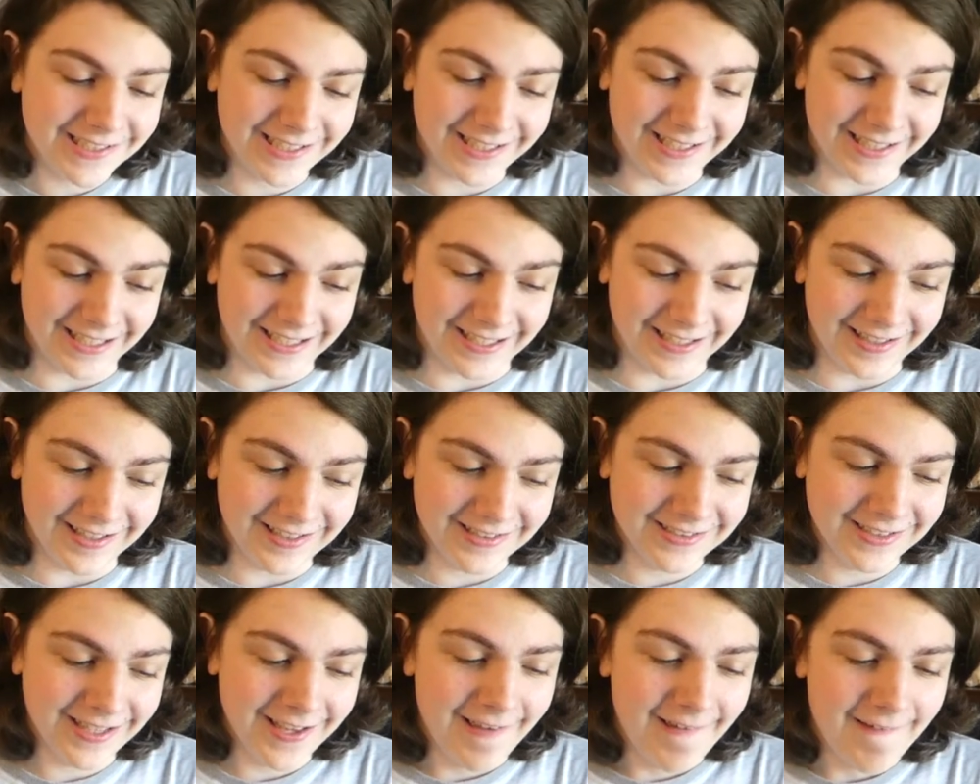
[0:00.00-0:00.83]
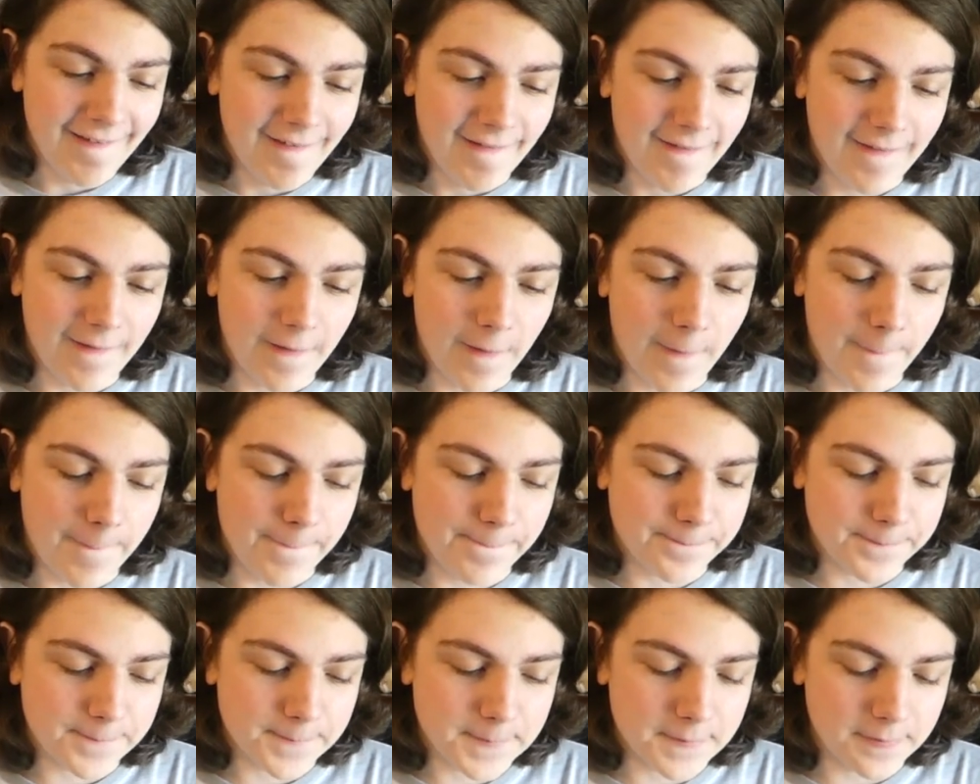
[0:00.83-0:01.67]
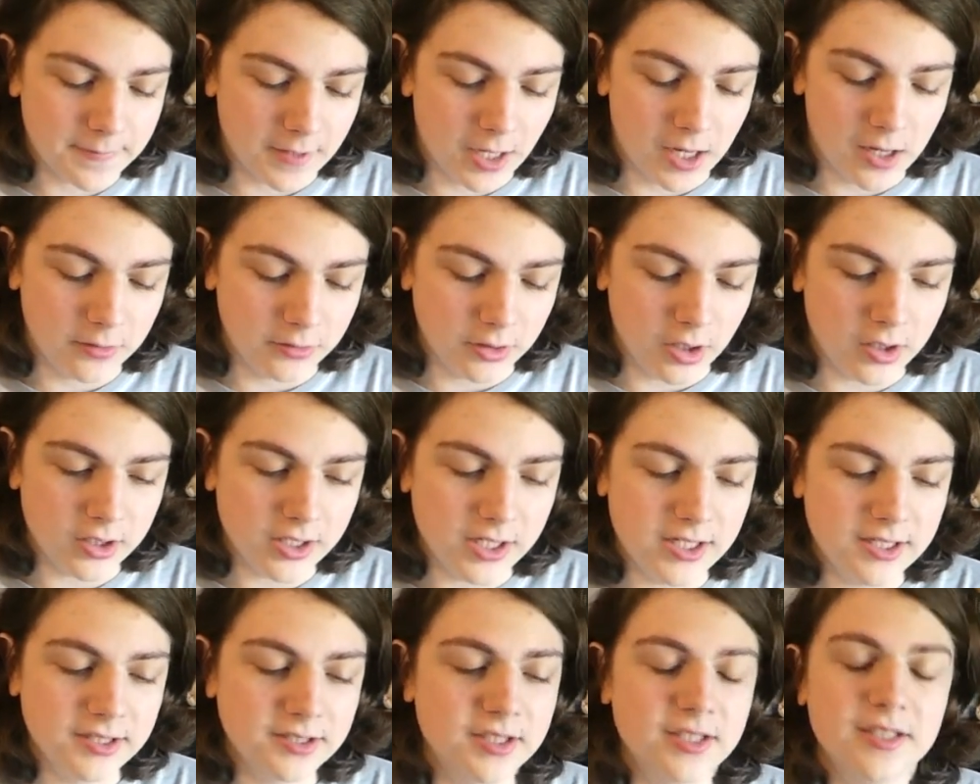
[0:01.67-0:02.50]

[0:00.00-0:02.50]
it is, how long it is.